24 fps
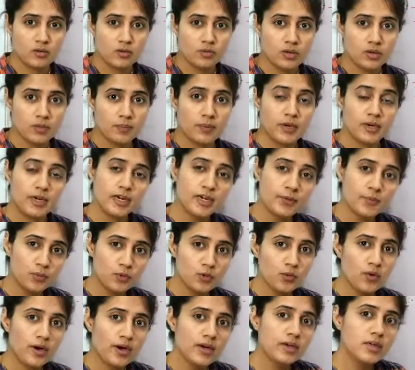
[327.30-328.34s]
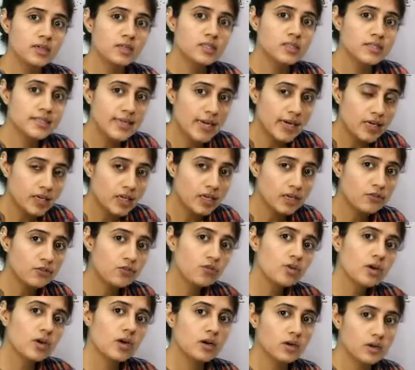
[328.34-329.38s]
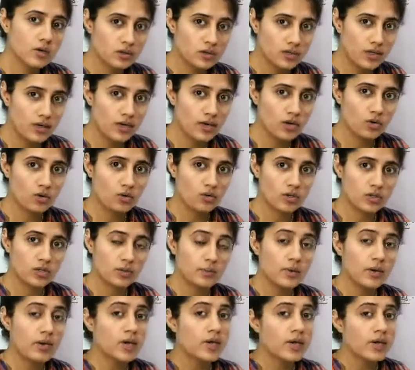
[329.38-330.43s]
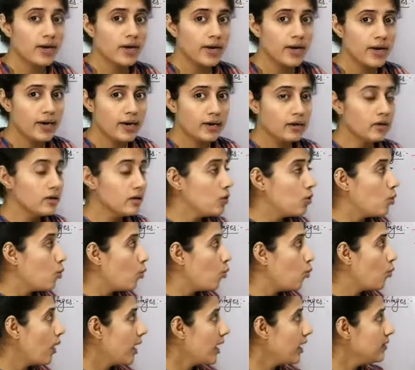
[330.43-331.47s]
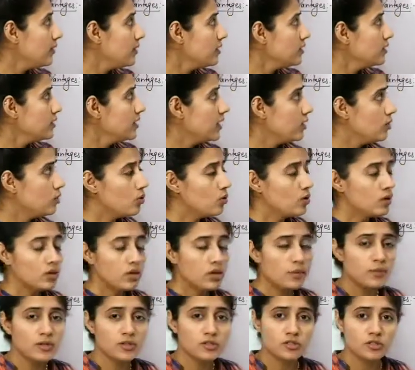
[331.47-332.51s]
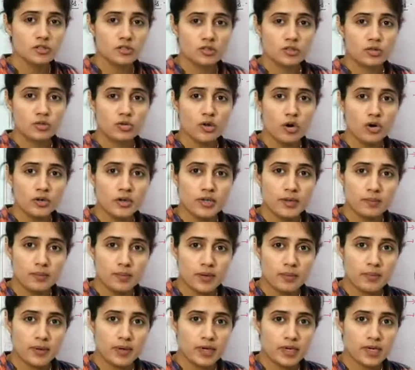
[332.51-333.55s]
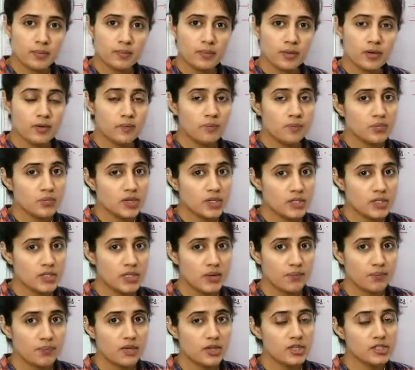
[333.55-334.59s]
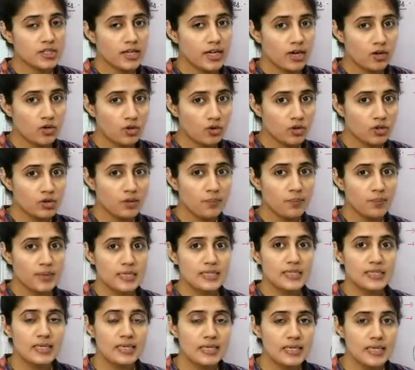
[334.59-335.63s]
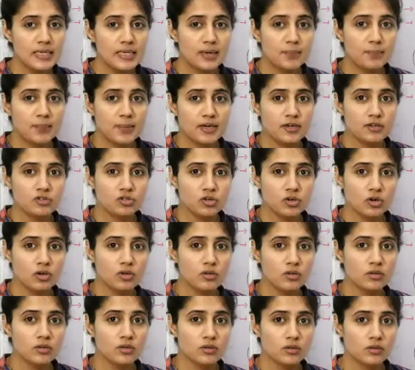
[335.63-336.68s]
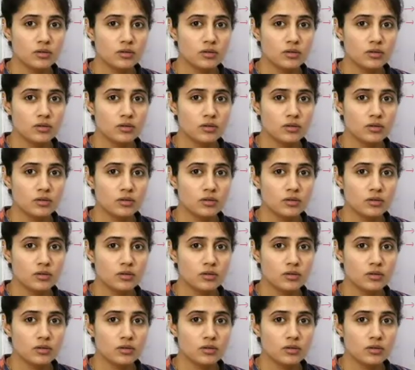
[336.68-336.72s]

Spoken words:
Okay, but it provides a standard for other algorithm. And why this algorithm is not implementable? See, this algorithm basically depends on